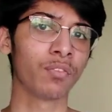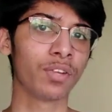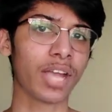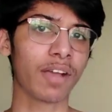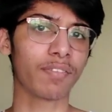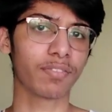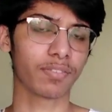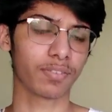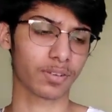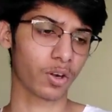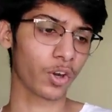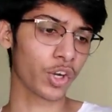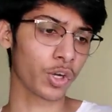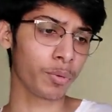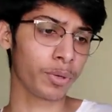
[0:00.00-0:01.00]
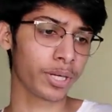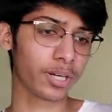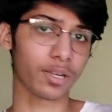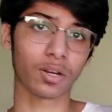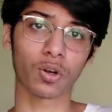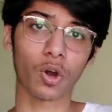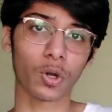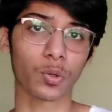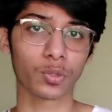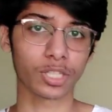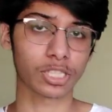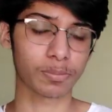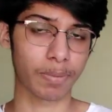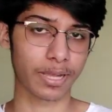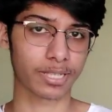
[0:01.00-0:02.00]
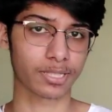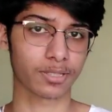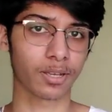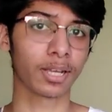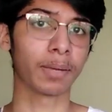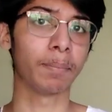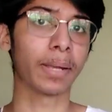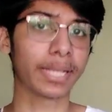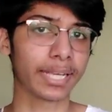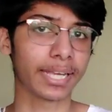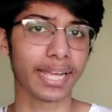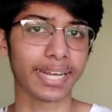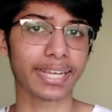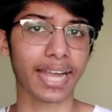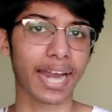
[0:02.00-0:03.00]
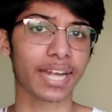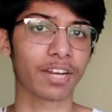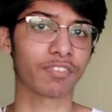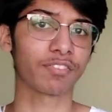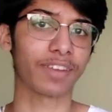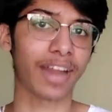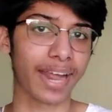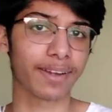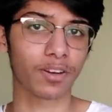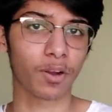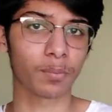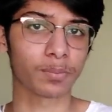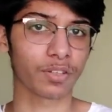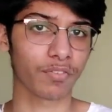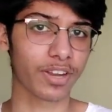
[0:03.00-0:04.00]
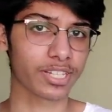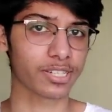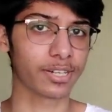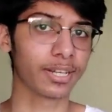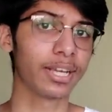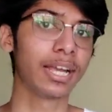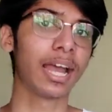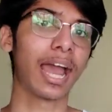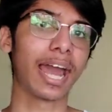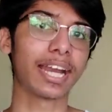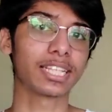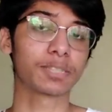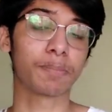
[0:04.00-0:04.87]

we have contributed a lot to the space junk, making any kind of night observation and